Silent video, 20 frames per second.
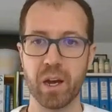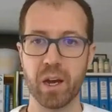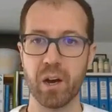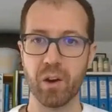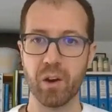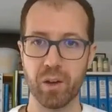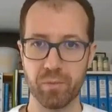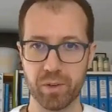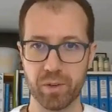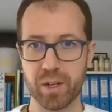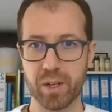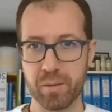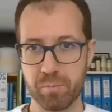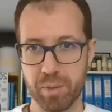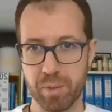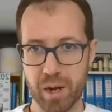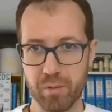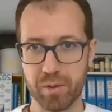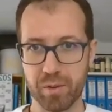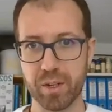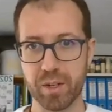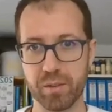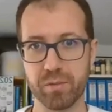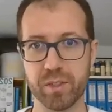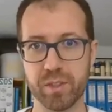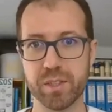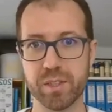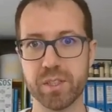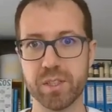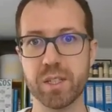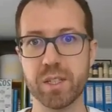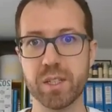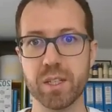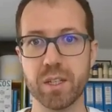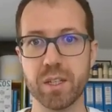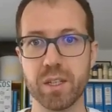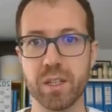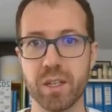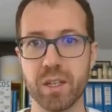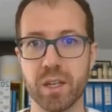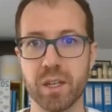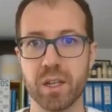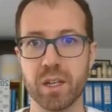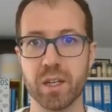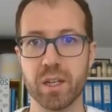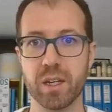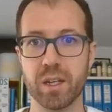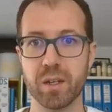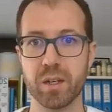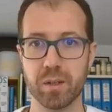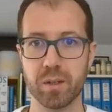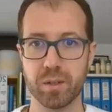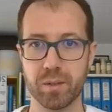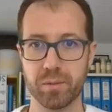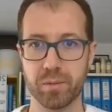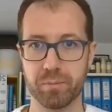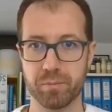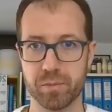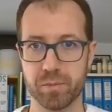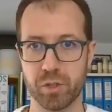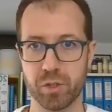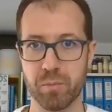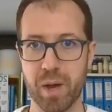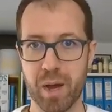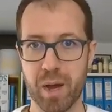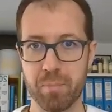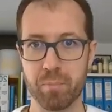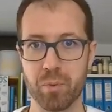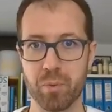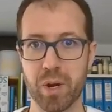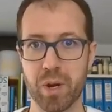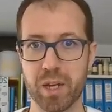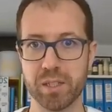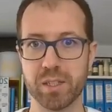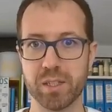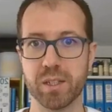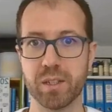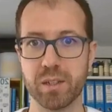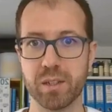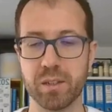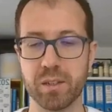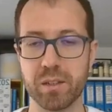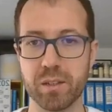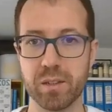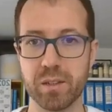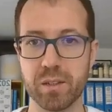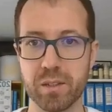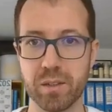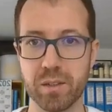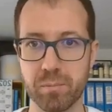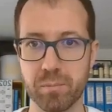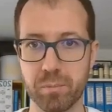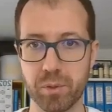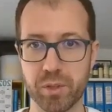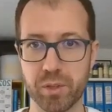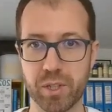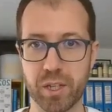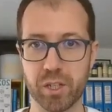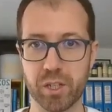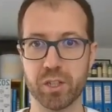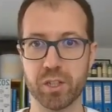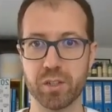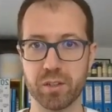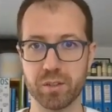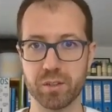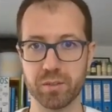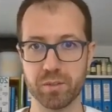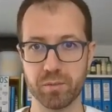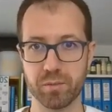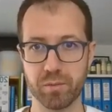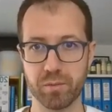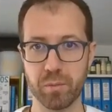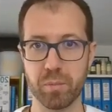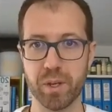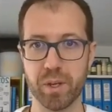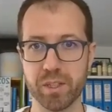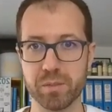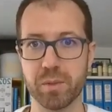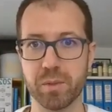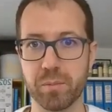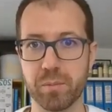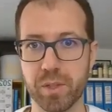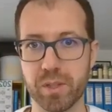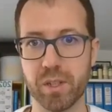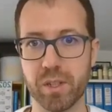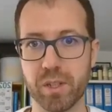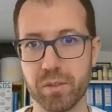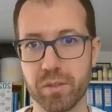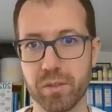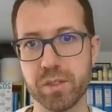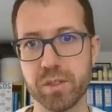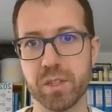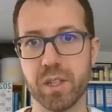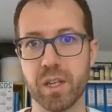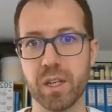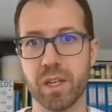However, in parallel we see some uprising potential replacement materials.